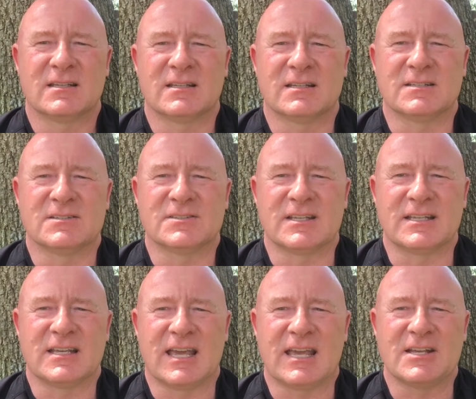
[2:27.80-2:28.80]
is
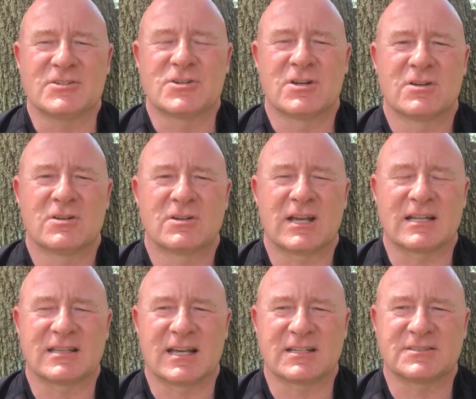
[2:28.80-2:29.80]
engaged
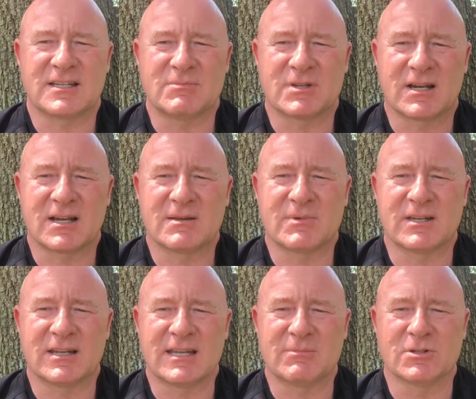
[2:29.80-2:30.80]
at that same time and
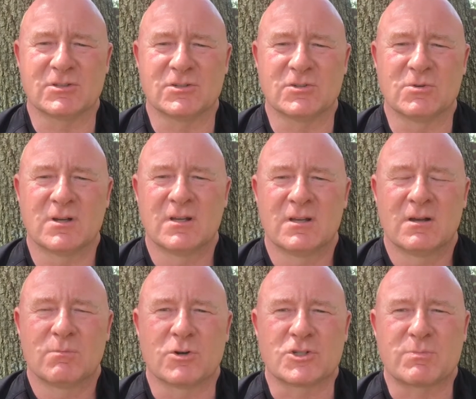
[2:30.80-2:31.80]
able to
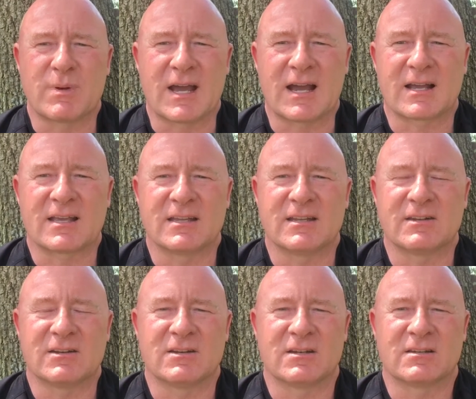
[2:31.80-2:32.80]
push back
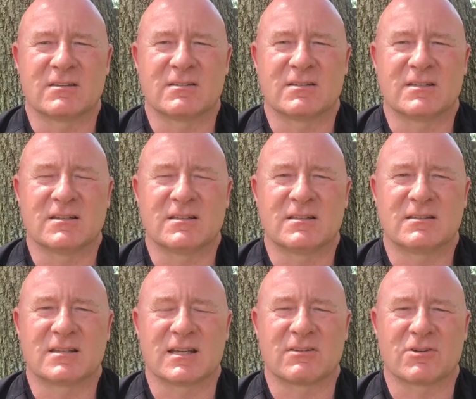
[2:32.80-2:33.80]
and
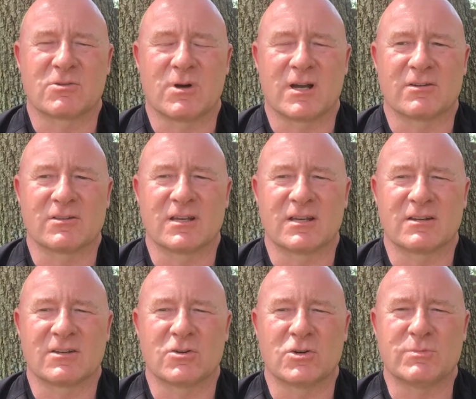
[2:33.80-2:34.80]
kind of require that
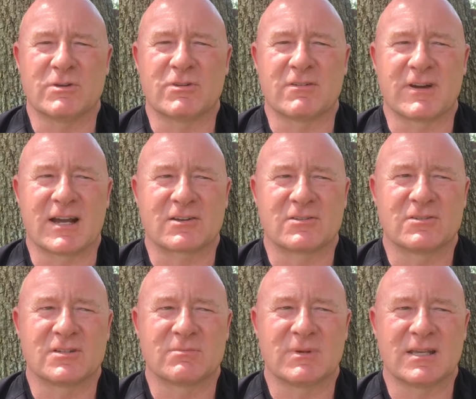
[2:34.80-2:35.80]
code be
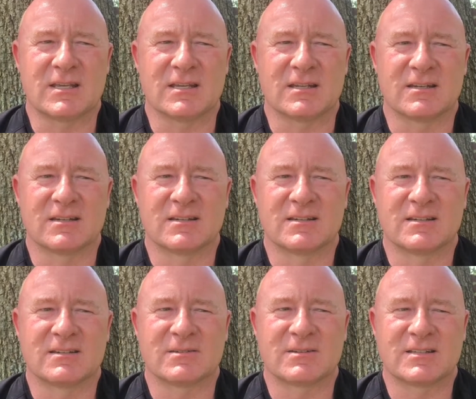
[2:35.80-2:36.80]
refactored to make it
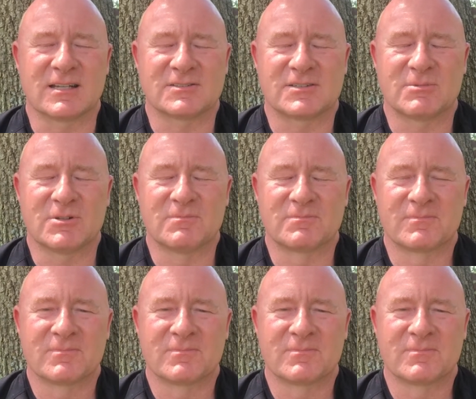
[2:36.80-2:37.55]
testable,